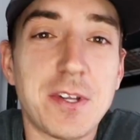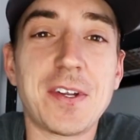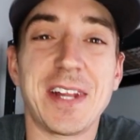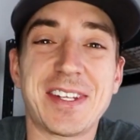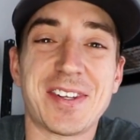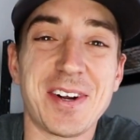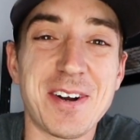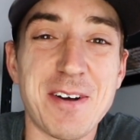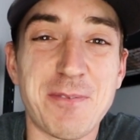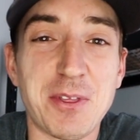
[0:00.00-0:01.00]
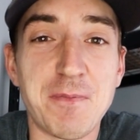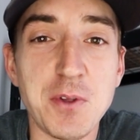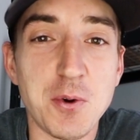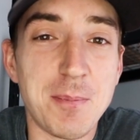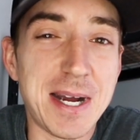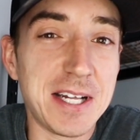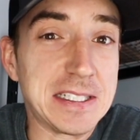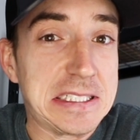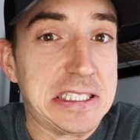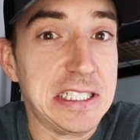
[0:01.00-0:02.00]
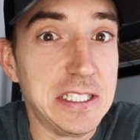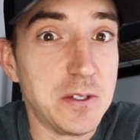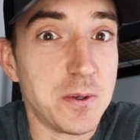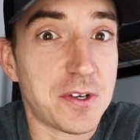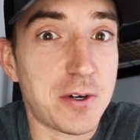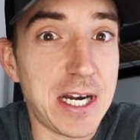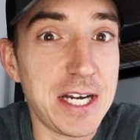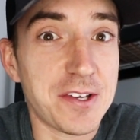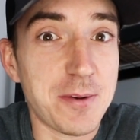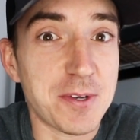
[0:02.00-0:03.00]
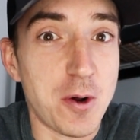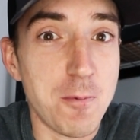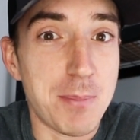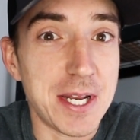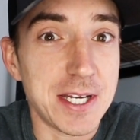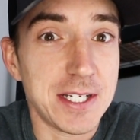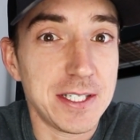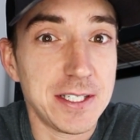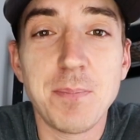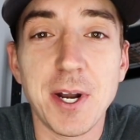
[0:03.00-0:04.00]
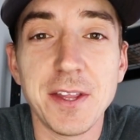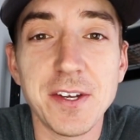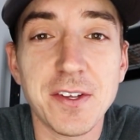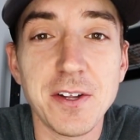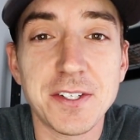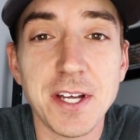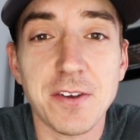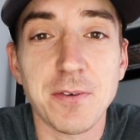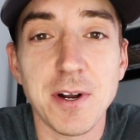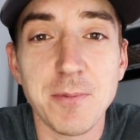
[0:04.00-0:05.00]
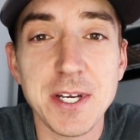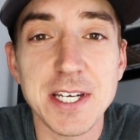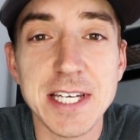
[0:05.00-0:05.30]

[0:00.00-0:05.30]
So let's start off with the fuel mileage. Didn't go as great as I was hoping, but on this little test run, we did